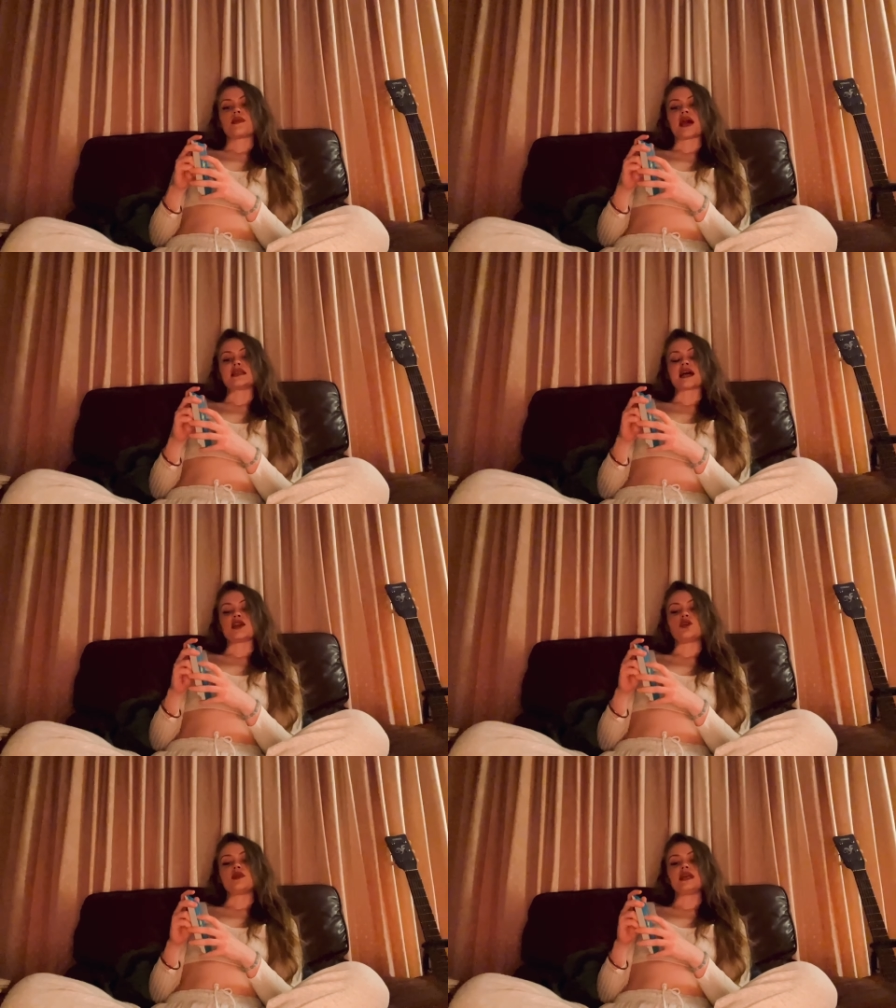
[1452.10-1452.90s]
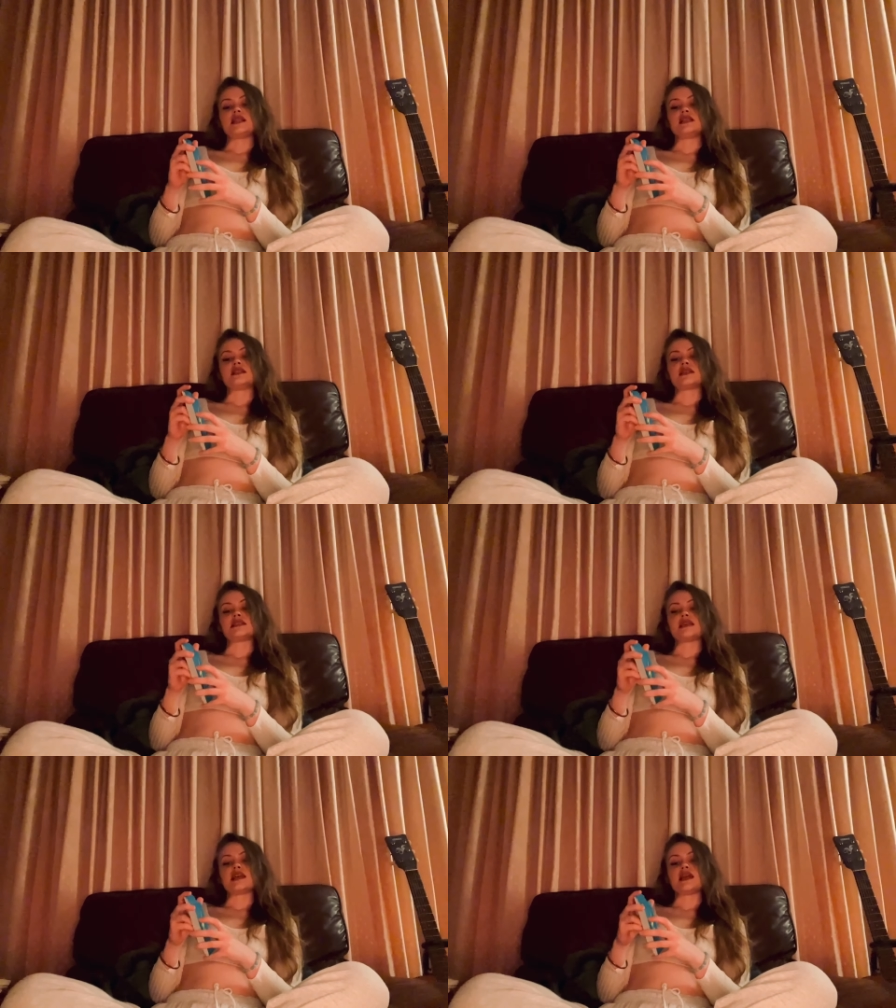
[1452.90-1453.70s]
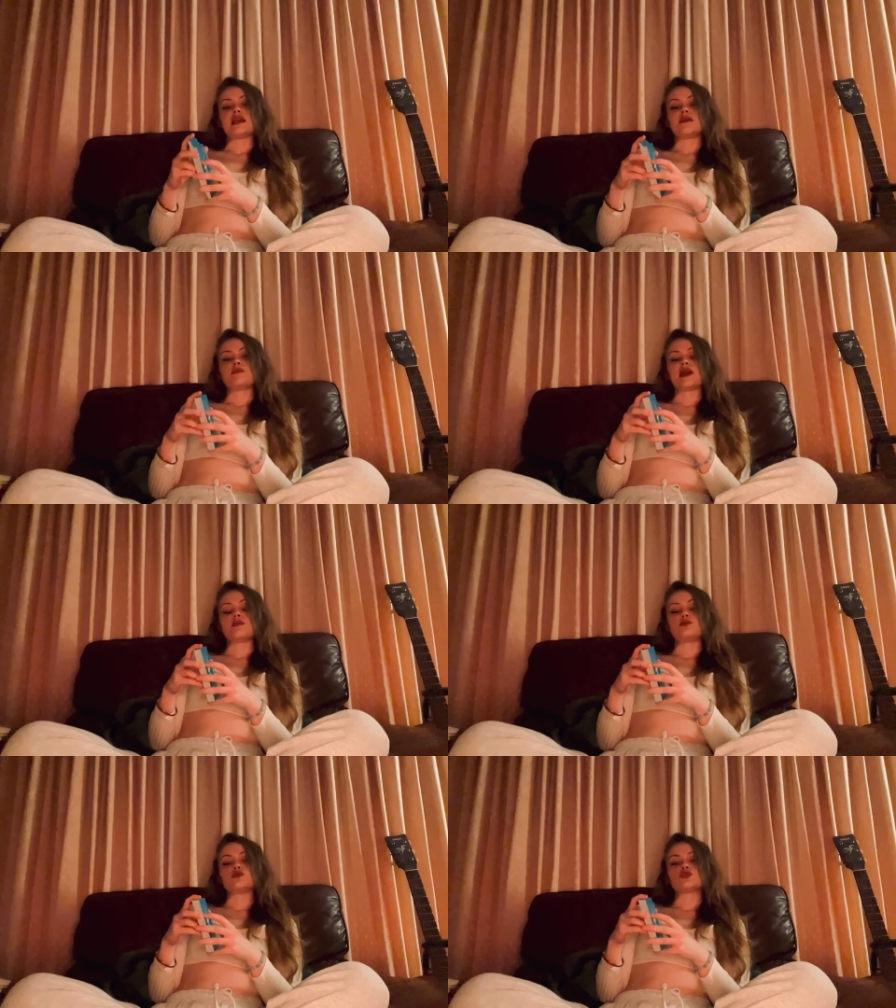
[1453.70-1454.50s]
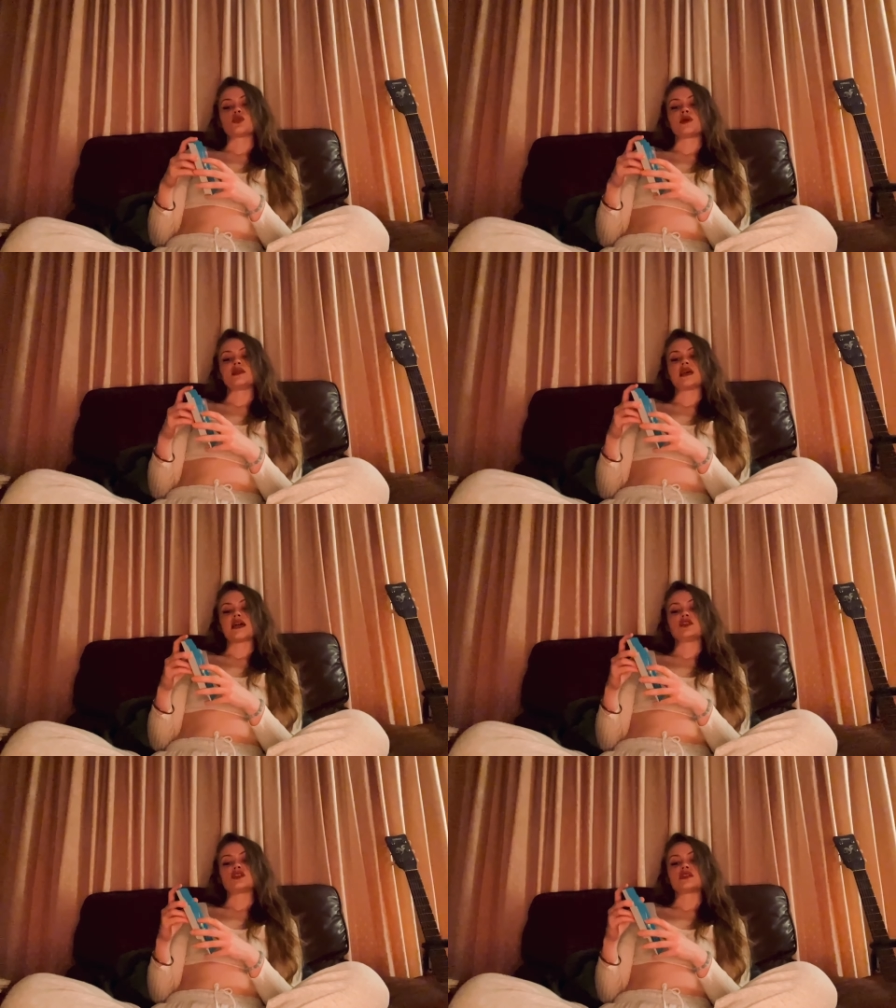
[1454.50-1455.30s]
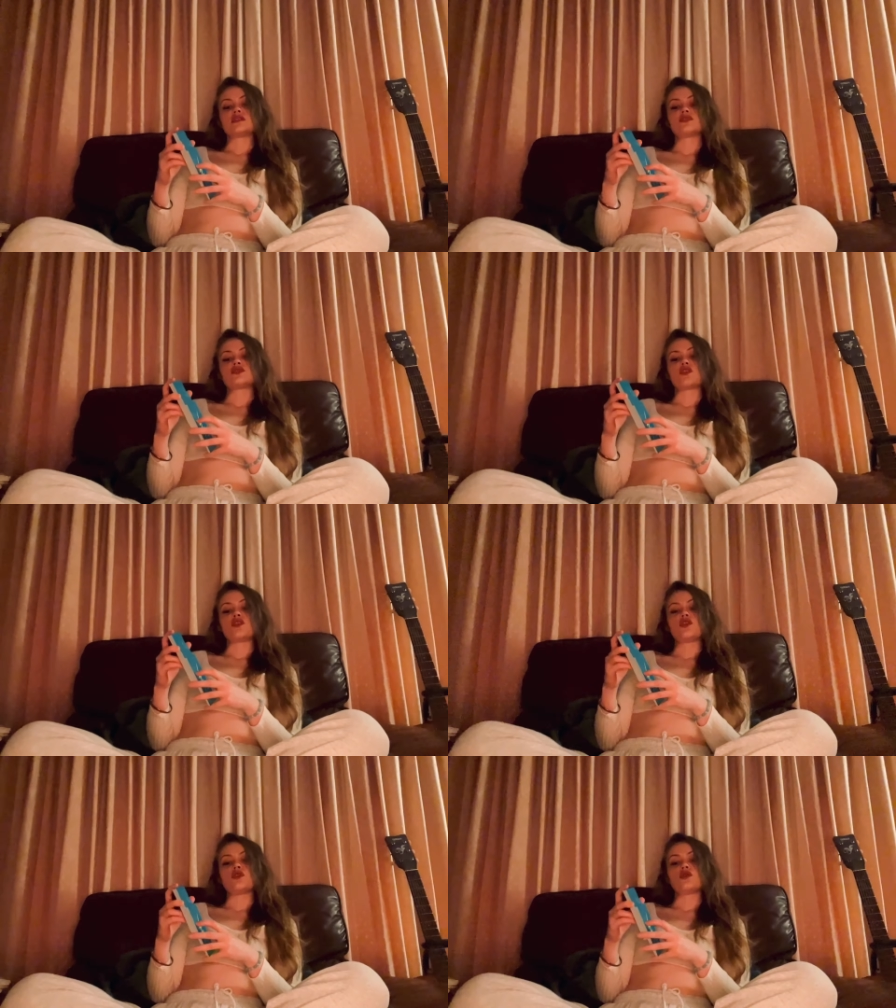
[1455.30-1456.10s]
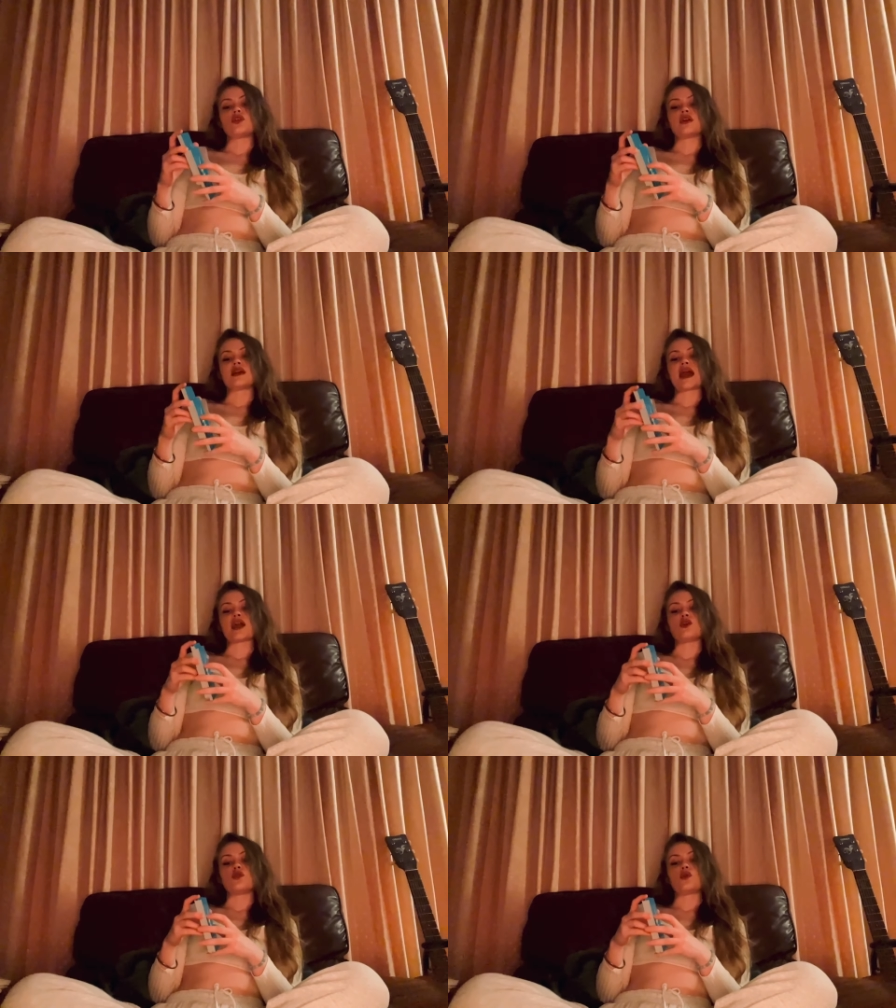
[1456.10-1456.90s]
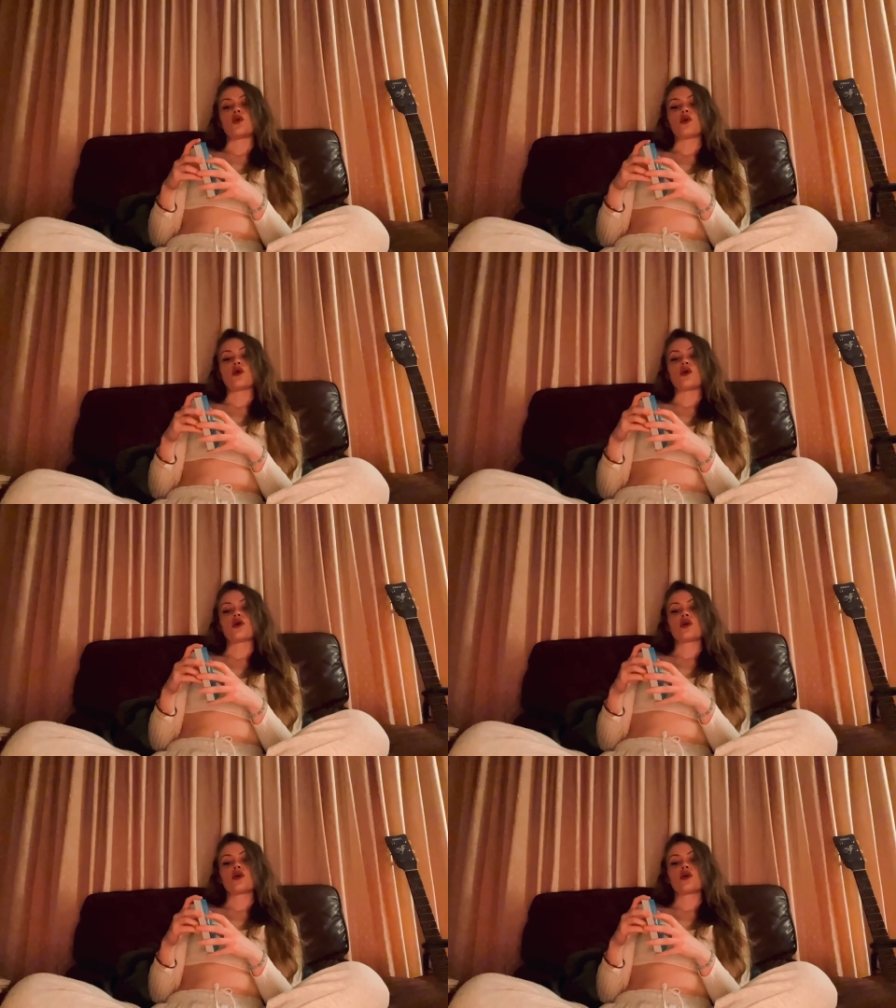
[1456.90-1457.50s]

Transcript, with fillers: It's like you needed to see people's true intentions so that you could get your